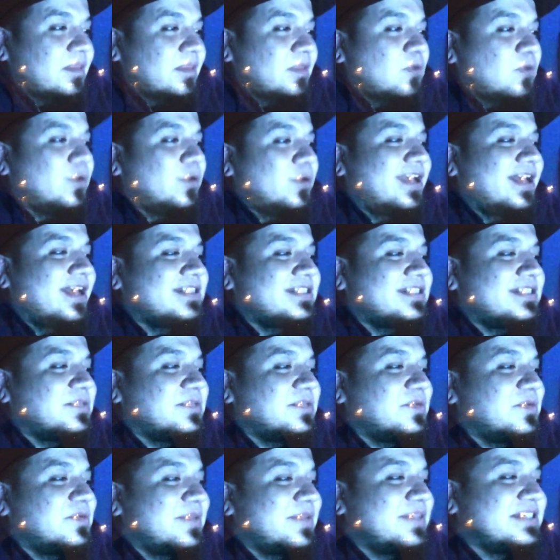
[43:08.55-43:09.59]
We got some
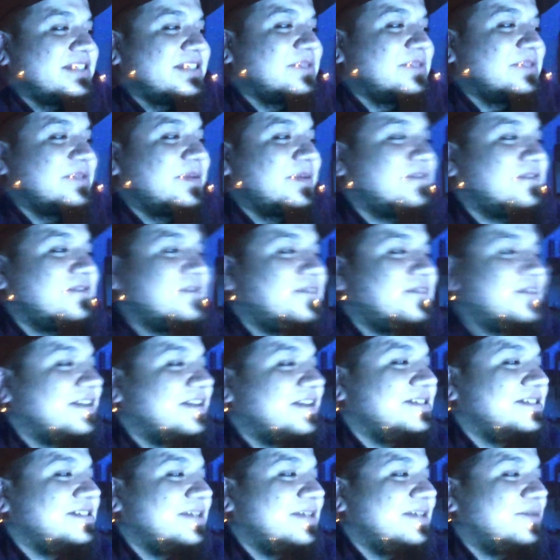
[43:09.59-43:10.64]
amazing motherfuckers
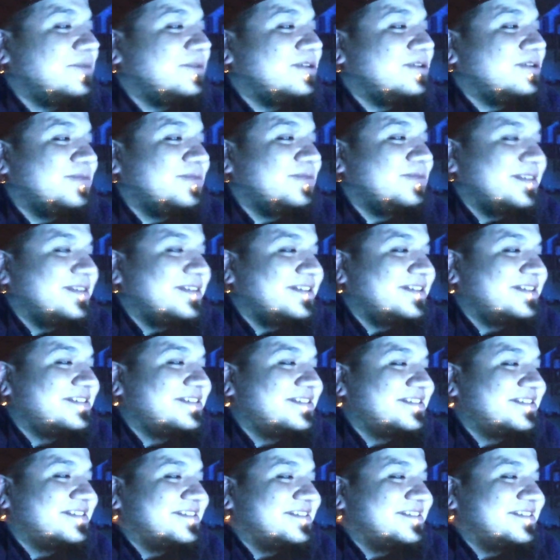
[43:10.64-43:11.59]
that work with us.